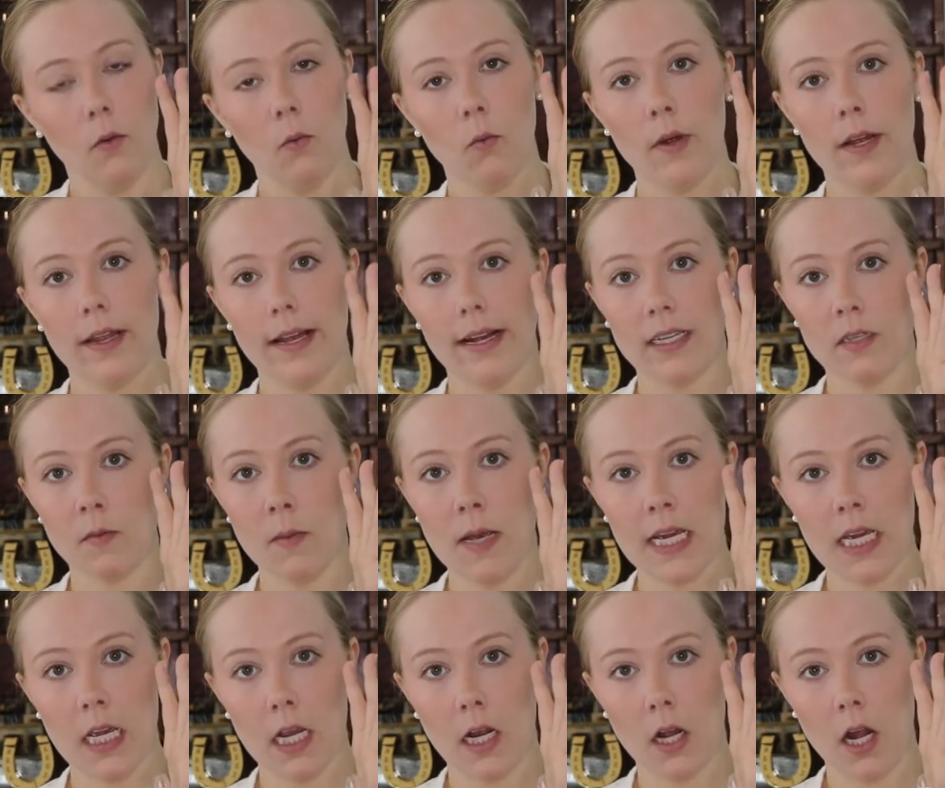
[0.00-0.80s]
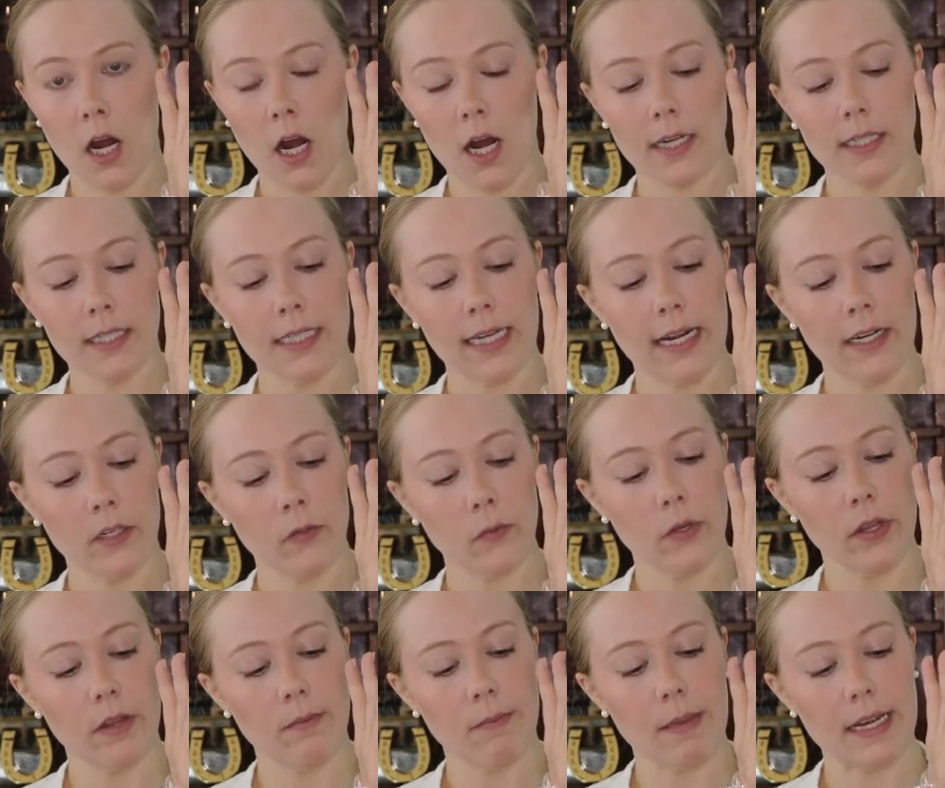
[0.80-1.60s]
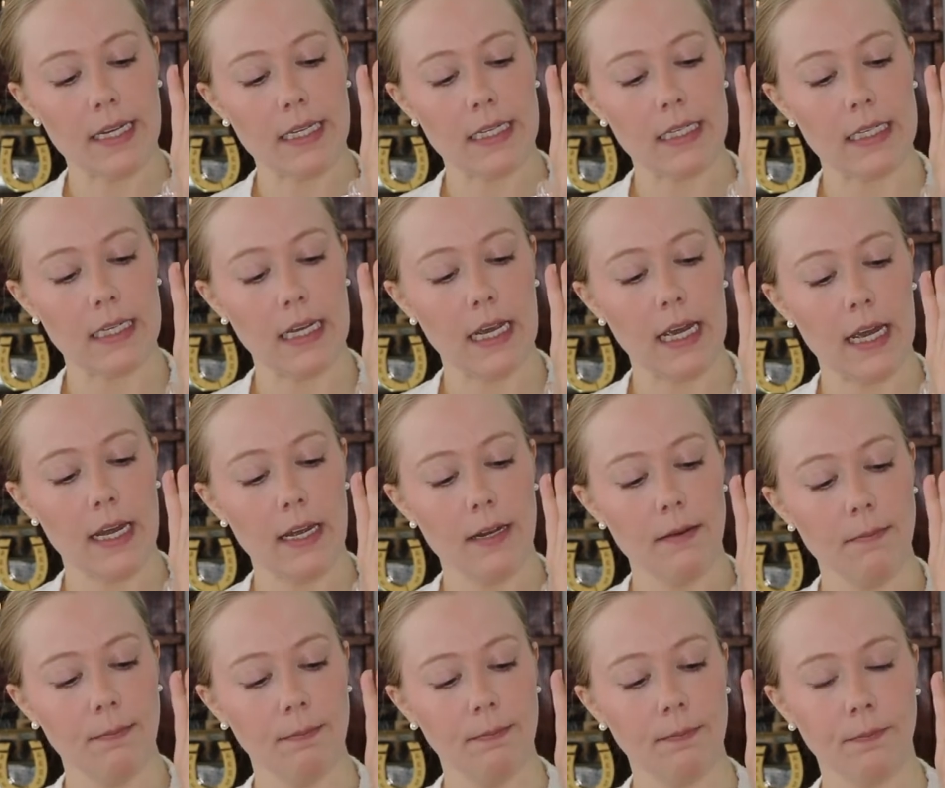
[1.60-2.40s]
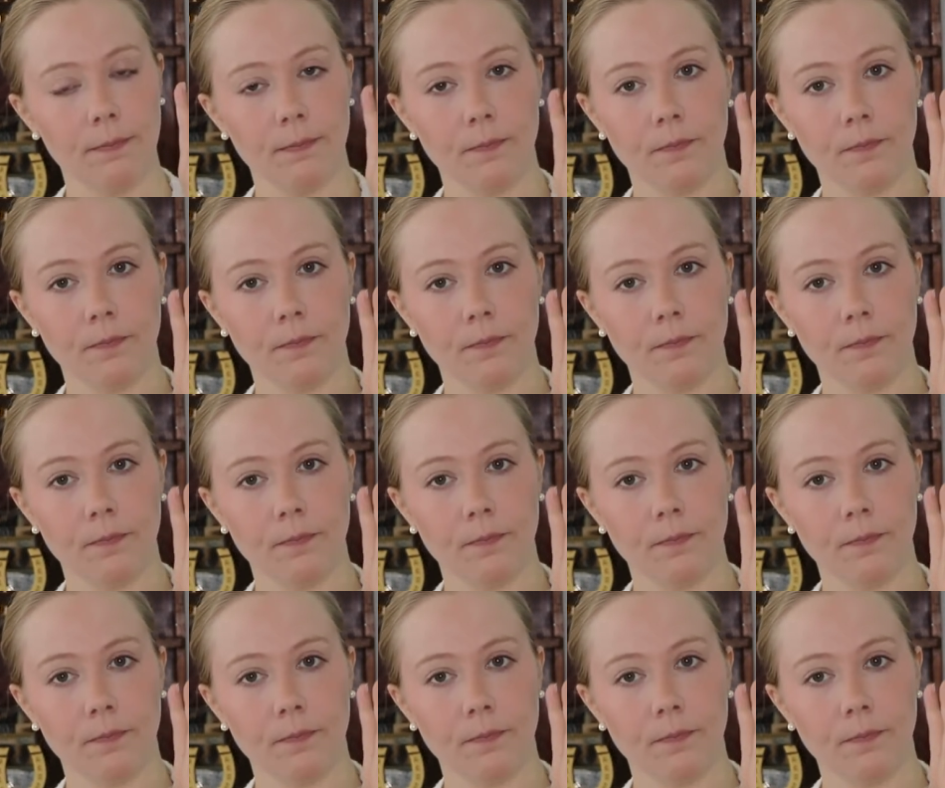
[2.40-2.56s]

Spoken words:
when that's making contact with my skin.